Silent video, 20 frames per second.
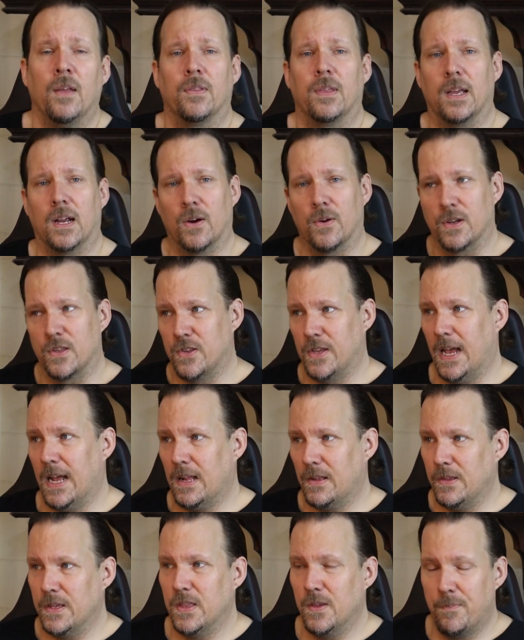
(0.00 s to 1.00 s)
They are
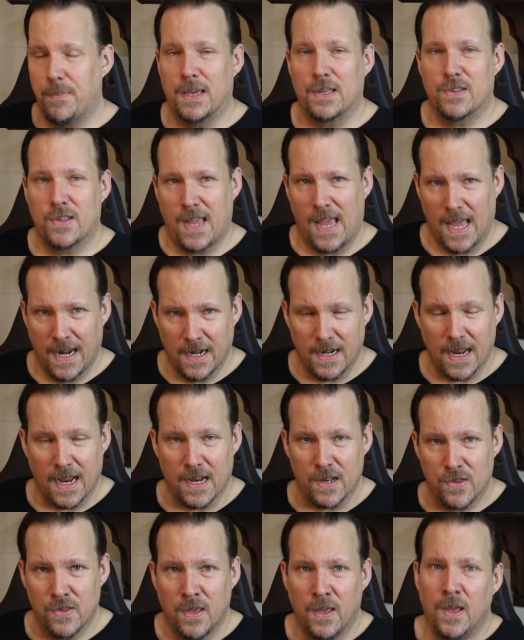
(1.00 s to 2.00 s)
exactly the best
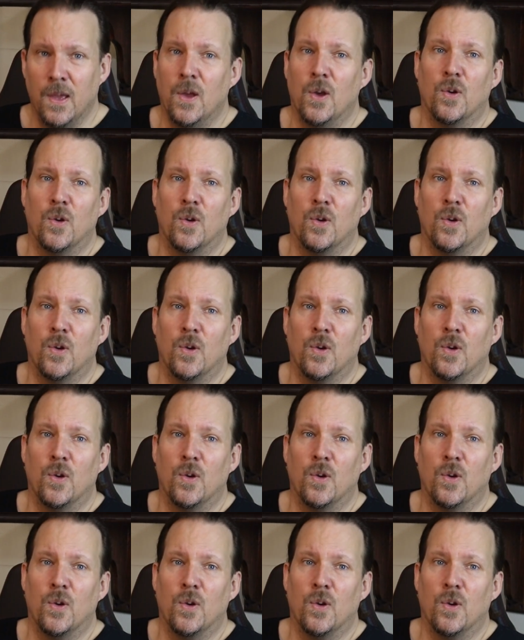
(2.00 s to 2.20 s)
candidates